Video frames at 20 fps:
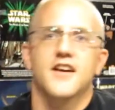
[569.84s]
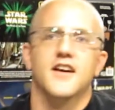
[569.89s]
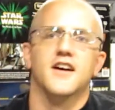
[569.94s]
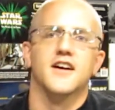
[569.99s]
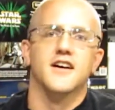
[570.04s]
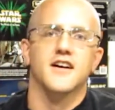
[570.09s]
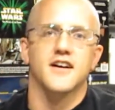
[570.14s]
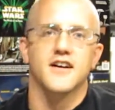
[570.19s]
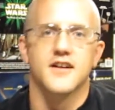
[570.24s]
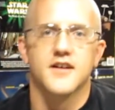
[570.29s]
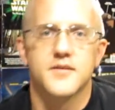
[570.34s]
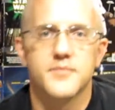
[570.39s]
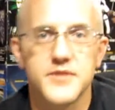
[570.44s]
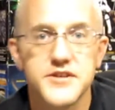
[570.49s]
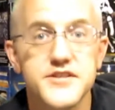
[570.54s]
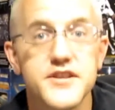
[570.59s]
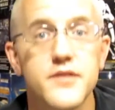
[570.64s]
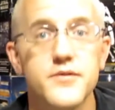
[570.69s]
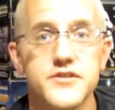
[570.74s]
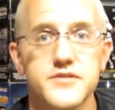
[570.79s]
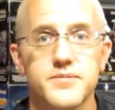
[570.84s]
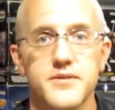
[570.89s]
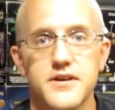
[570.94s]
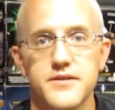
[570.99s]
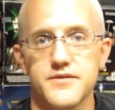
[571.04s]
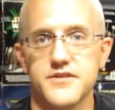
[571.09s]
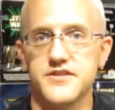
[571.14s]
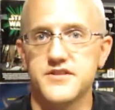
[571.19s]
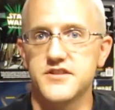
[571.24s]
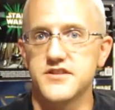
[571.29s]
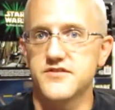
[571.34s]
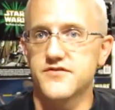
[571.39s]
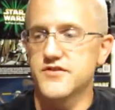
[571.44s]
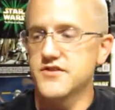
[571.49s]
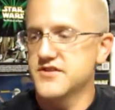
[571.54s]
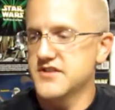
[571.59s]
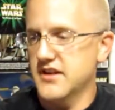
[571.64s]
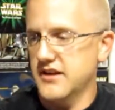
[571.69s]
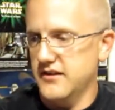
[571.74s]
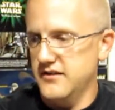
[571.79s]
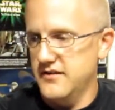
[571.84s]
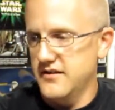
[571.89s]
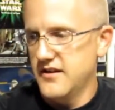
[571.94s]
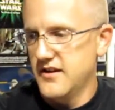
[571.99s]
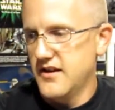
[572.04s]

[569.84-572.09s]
My son was playing with this just for a second.